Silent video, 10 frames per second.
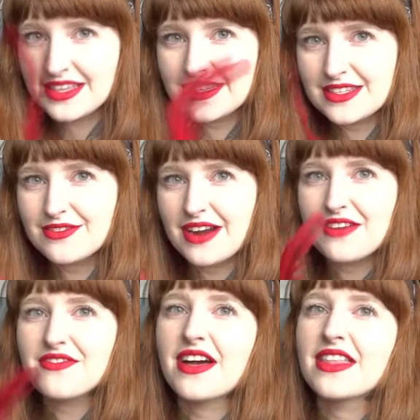there's a
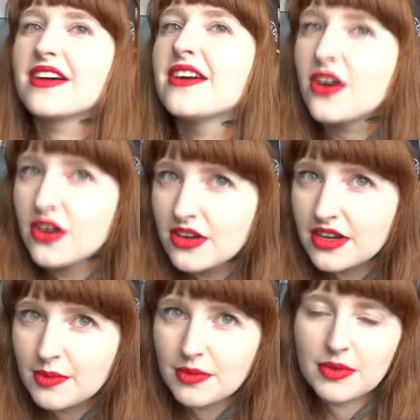red feather. Oh,
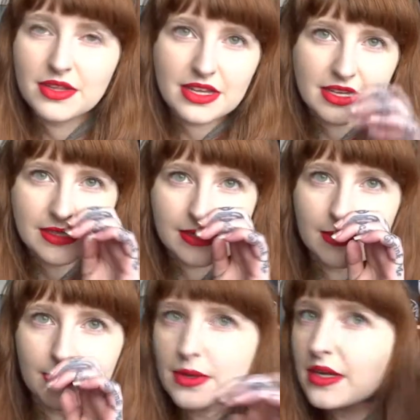can we put that in
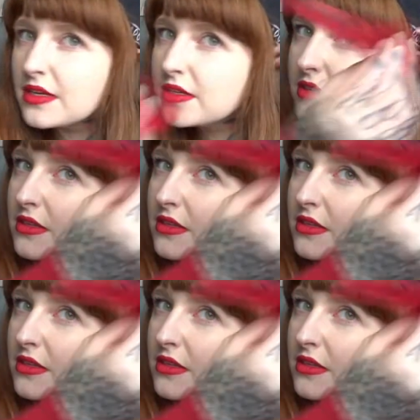somewhere?